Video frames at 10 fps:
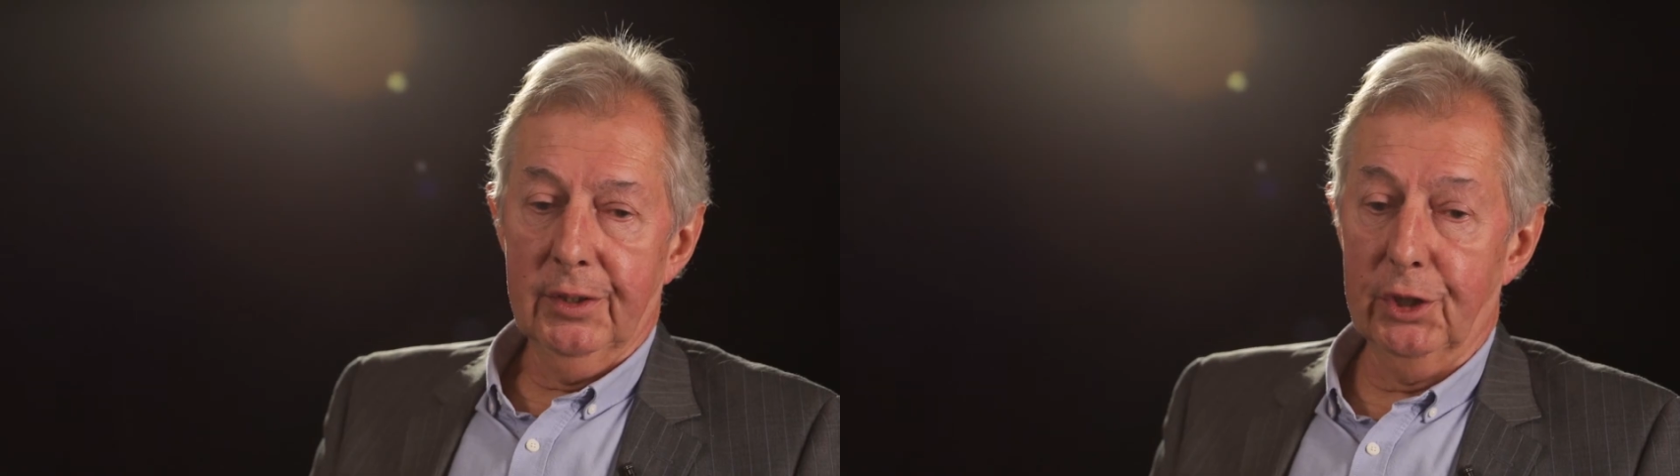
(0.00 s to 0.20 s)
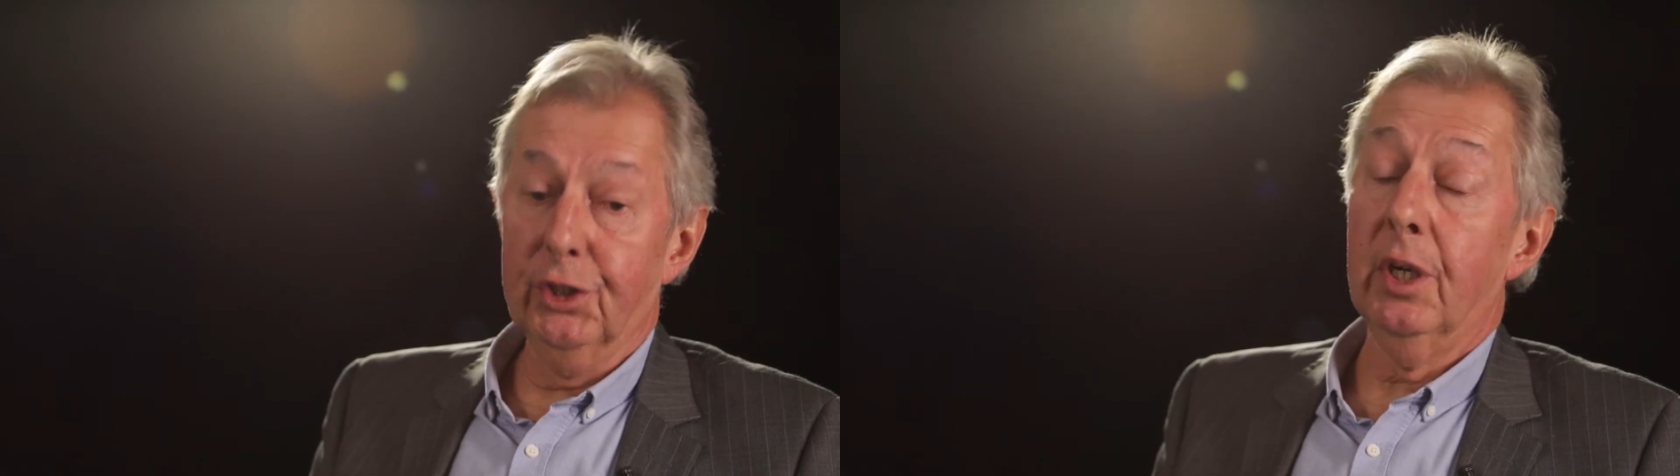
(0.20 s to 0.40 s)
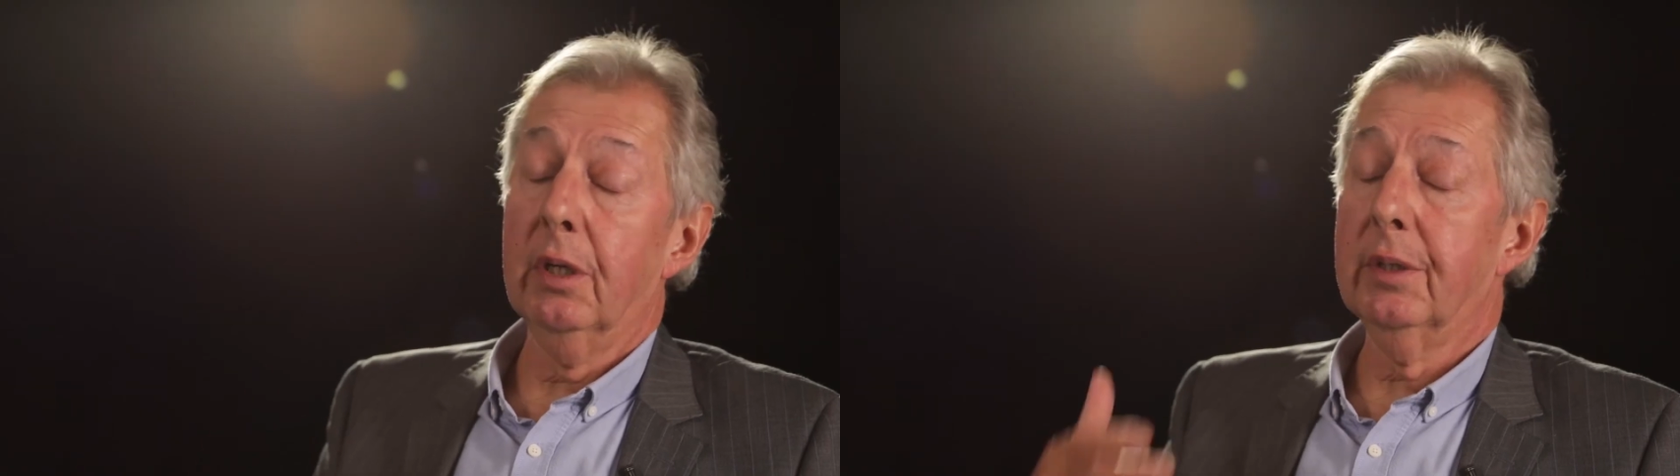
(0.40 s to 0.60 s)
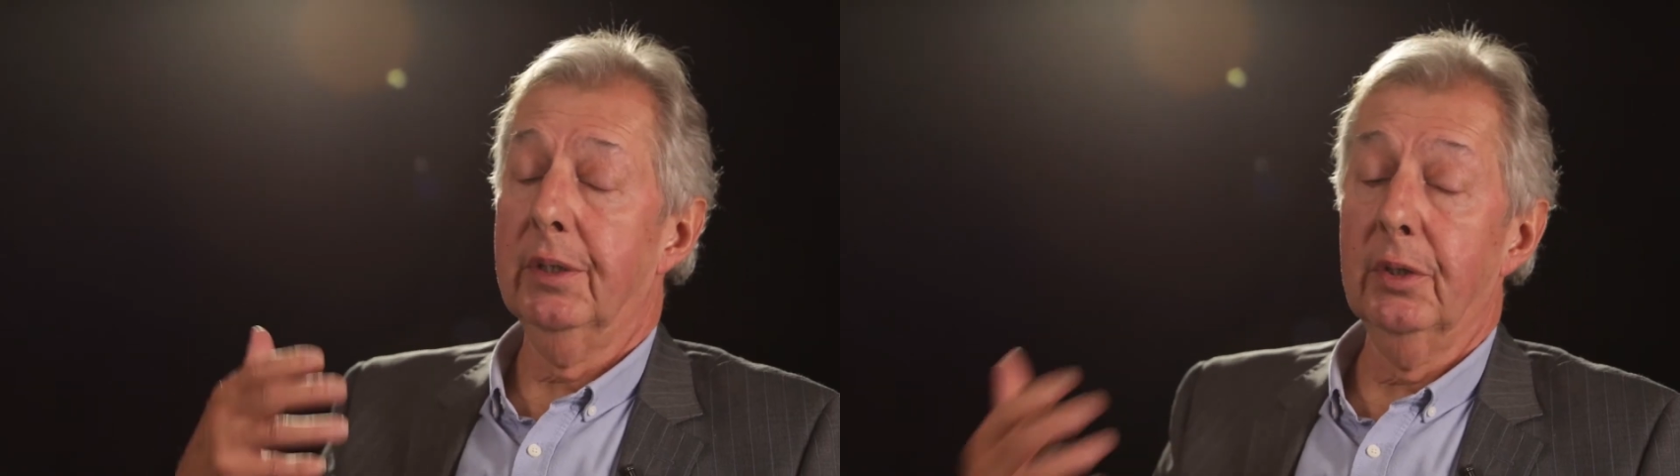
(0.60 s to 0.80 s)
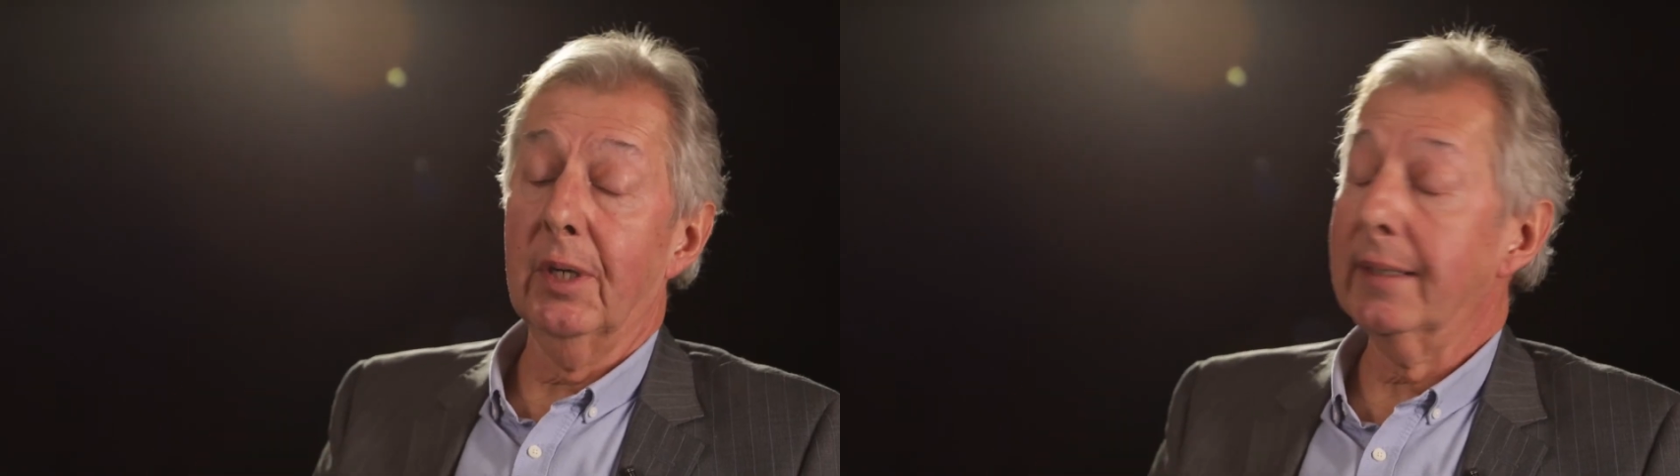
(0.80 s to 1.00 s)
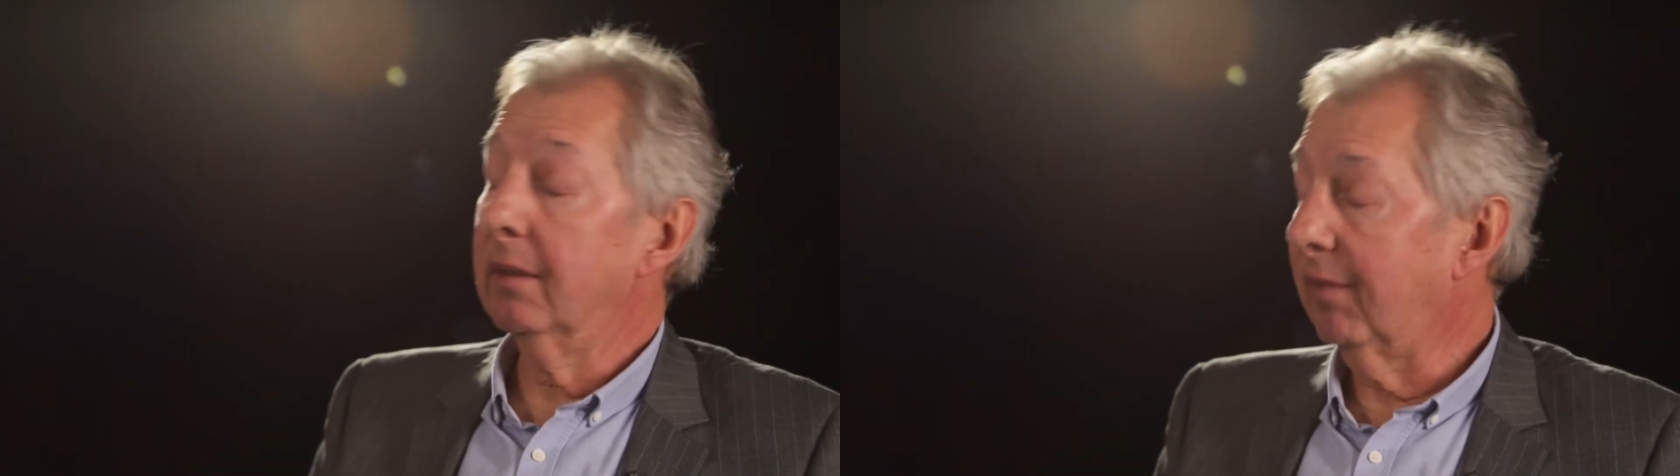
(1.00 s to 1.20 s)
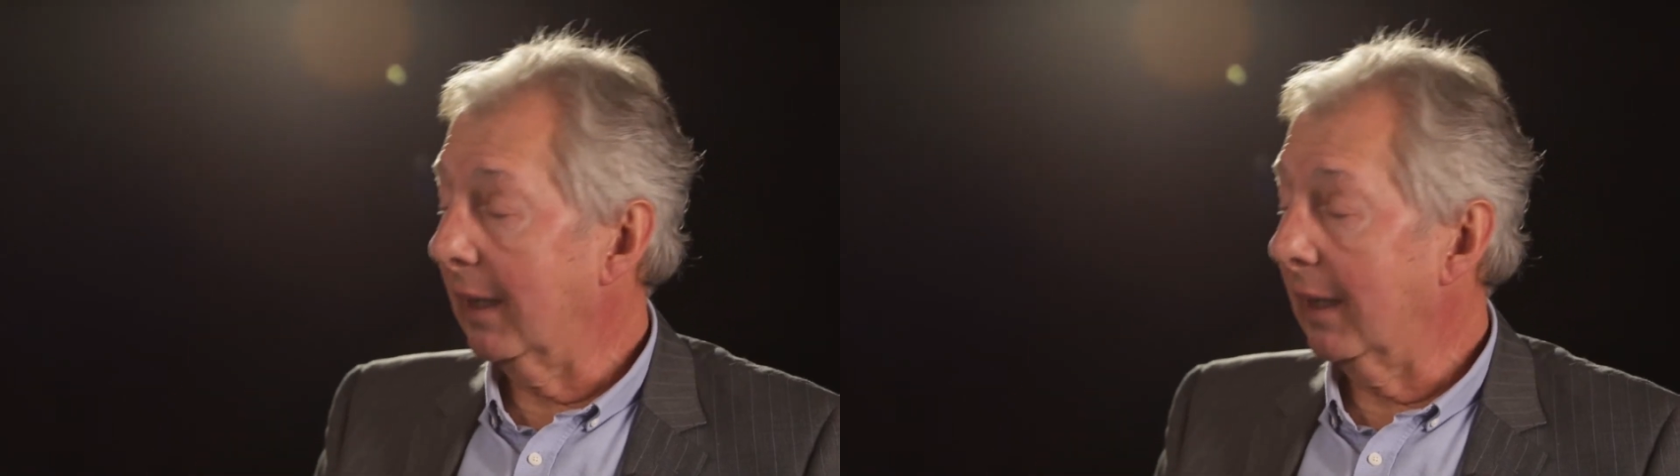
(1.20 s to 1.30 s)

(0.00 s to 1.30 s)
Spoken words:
to show that you're adding